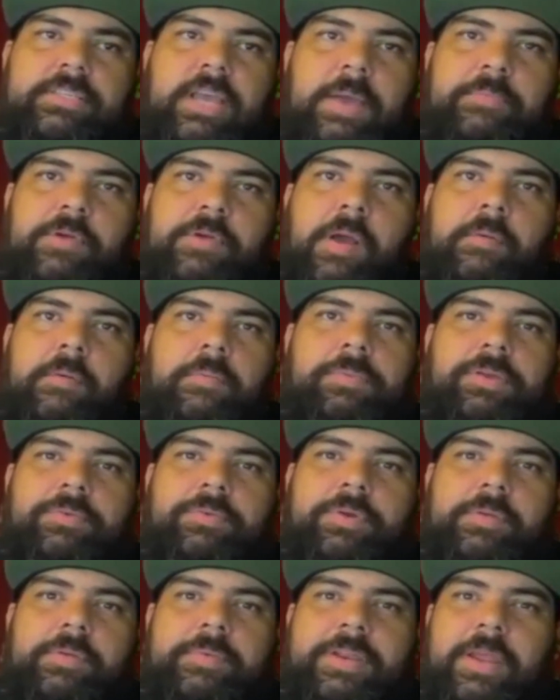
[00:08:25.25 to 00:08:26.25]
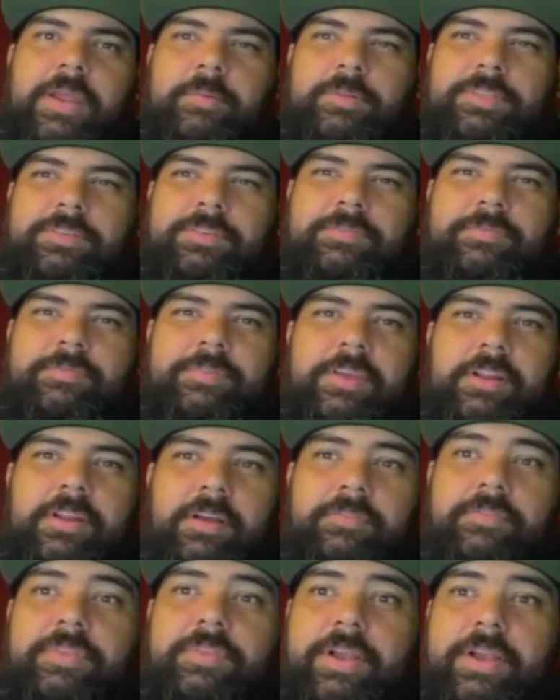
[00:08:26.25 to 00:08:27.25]
I probably would have been able to feed
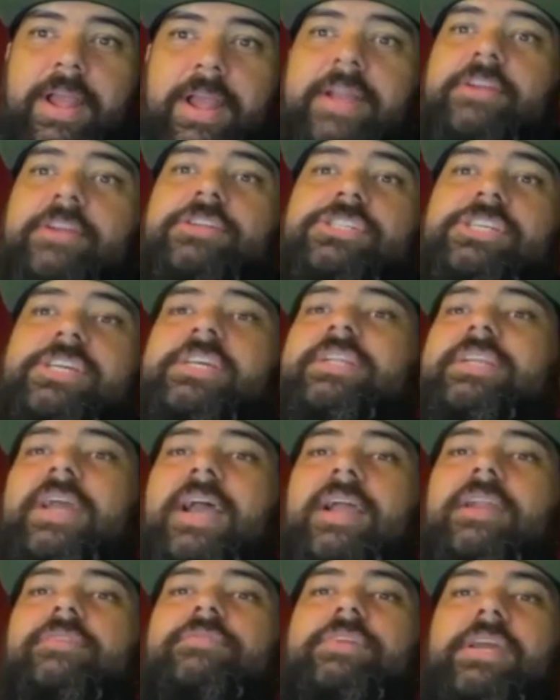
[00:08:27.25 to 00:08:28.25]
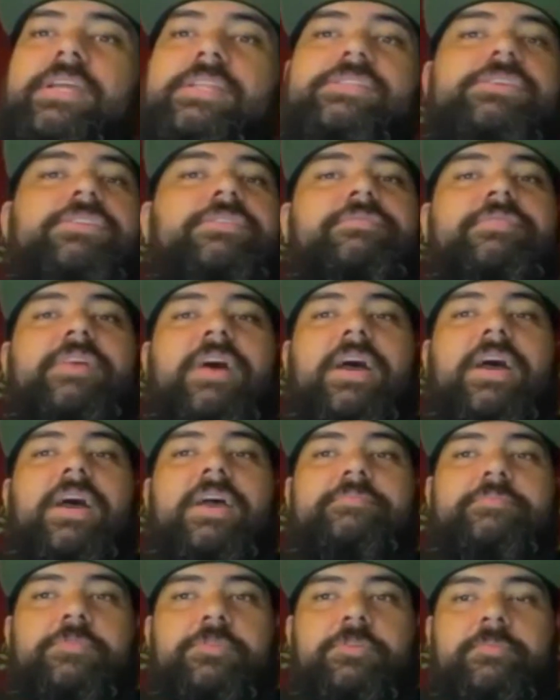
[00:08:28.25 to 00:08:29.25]
off of their energy and kind of get into the
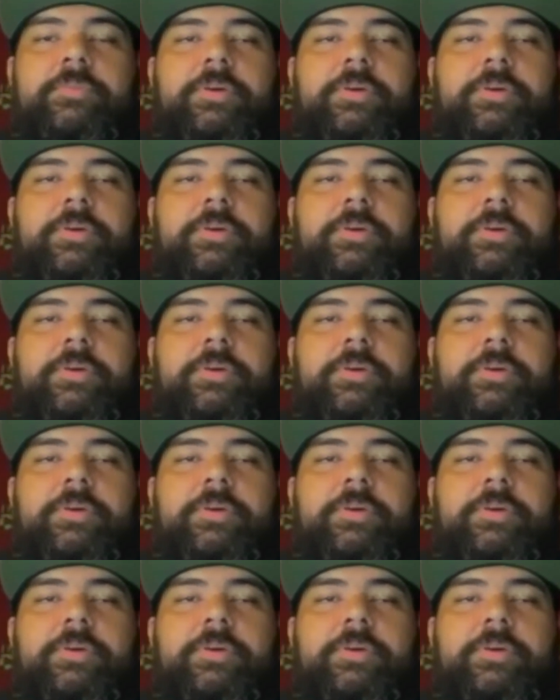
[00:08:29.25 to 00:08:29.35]
vibe more.